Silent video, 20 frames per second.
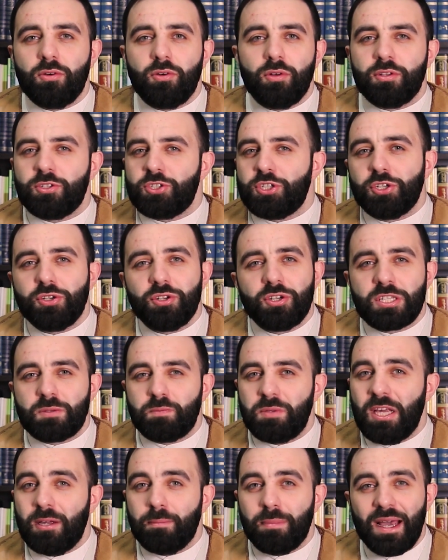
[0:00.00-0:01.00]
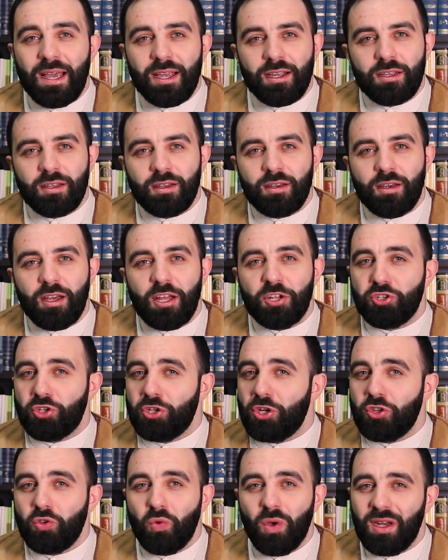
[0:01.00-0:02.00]
And she couldn't speak back and she
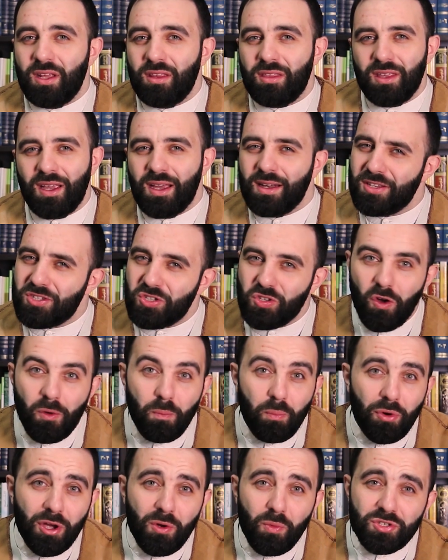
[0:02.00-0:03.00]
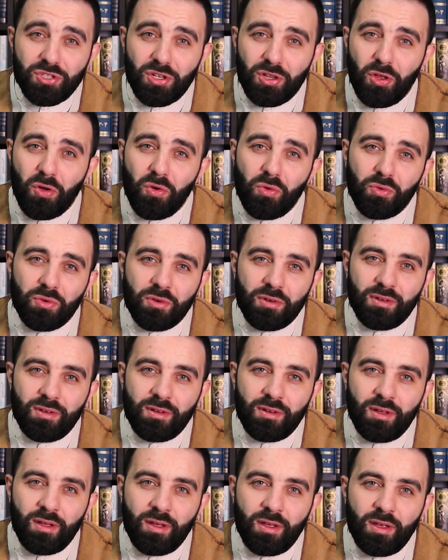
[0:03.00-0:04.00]
couldn't do anything. And this young boy was alone,
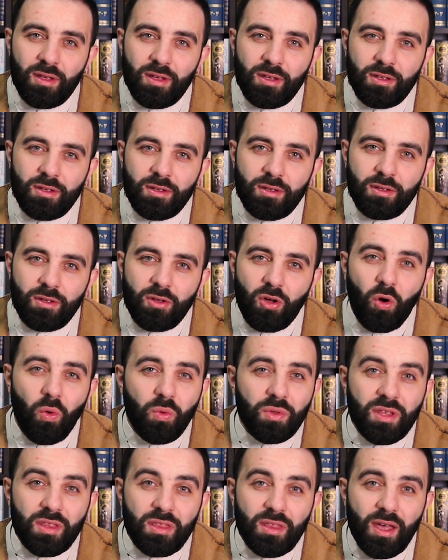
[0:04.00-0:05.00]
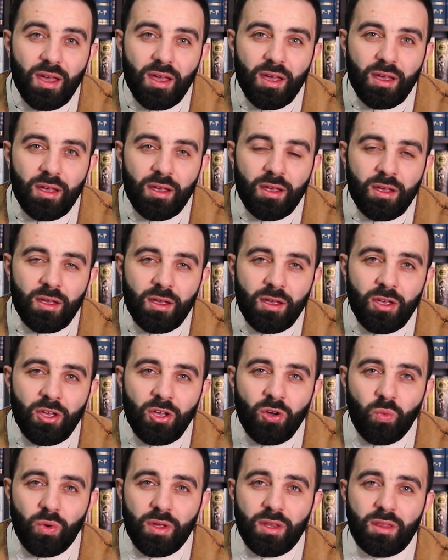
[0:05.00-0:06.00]
only there
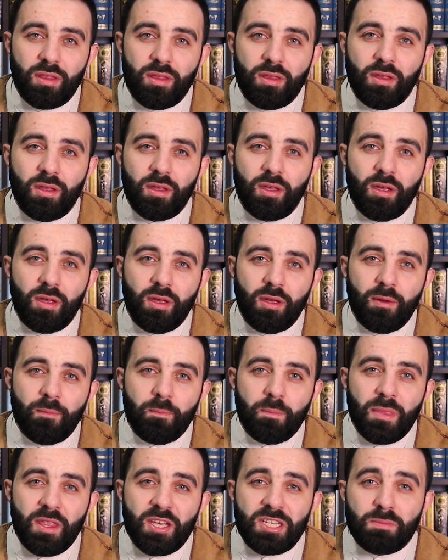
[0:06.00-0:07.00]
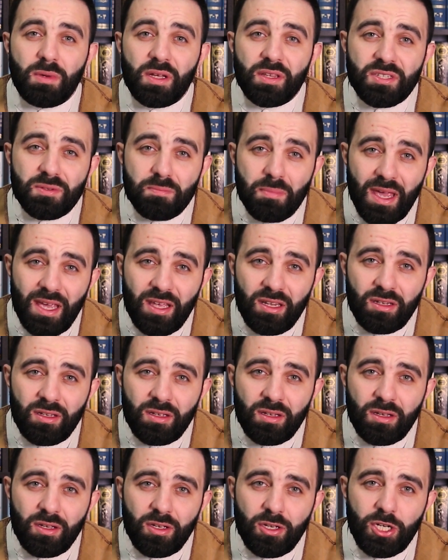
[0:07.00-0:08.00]
with his mother's maid
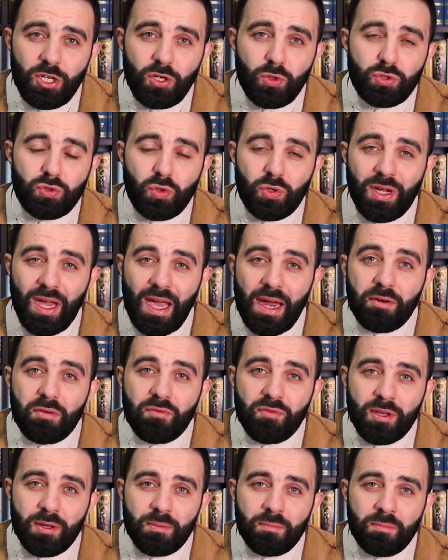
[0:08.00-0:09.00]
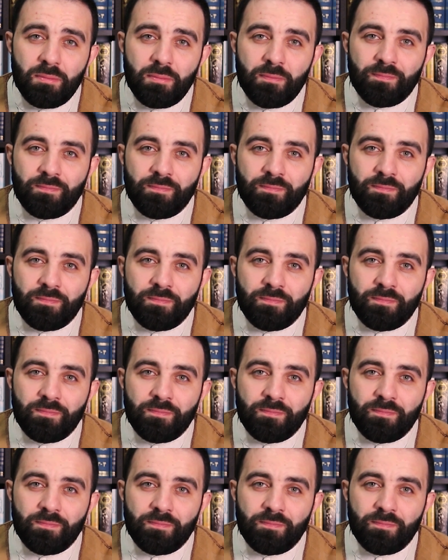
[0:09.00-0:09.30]
who took care of him.